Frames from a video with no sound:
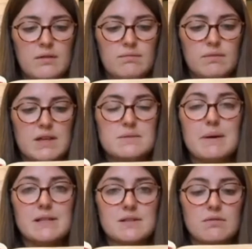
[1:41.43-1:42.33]
His
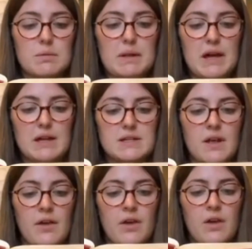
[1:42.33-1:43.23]
master replied,
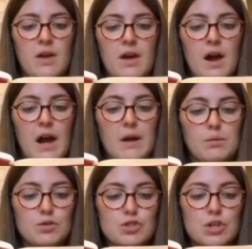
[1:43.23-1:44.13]
'I
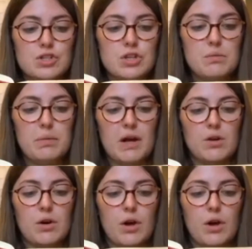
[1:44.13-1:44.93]
will judge you by your